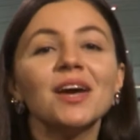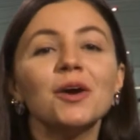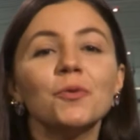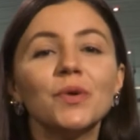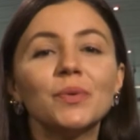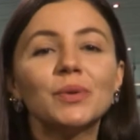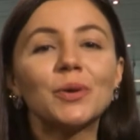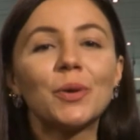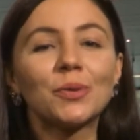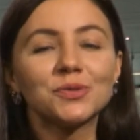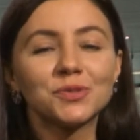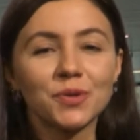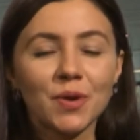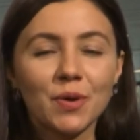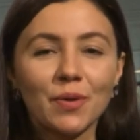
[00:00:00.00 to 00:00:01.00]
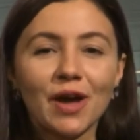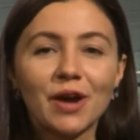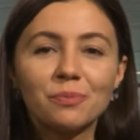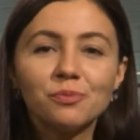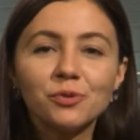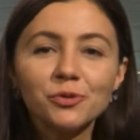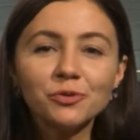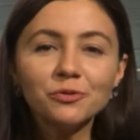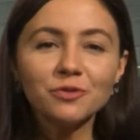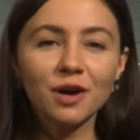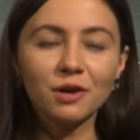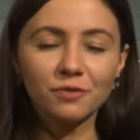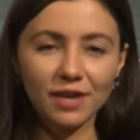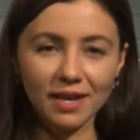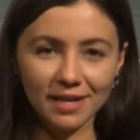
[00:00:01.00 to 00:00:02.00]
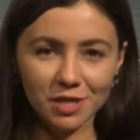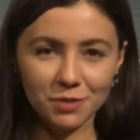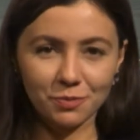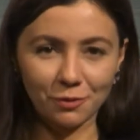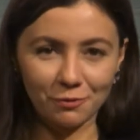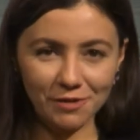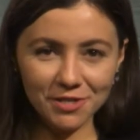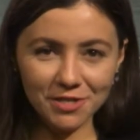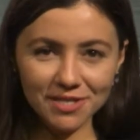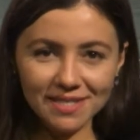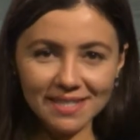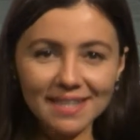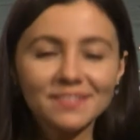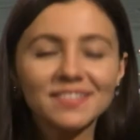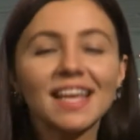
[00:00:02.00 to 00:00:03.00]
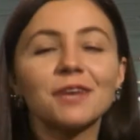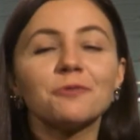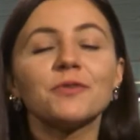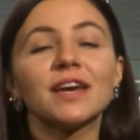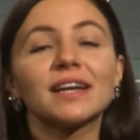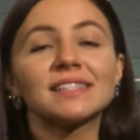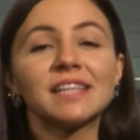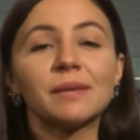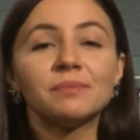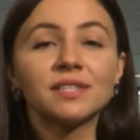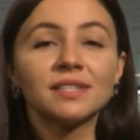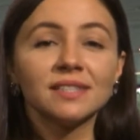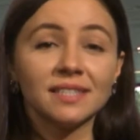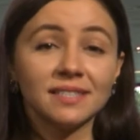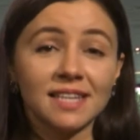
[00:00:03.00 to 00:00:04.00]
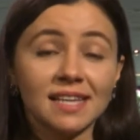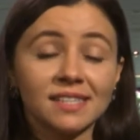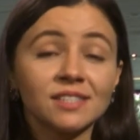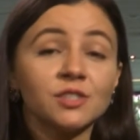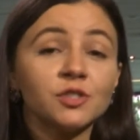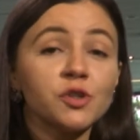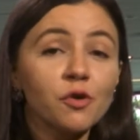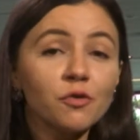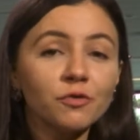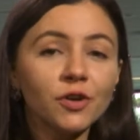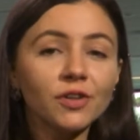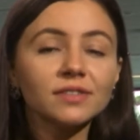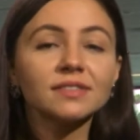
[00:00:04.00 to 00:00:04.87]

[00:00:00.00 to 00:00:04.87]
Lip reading: We will also require proof of English proficiency, and we accept the tests TOEFL,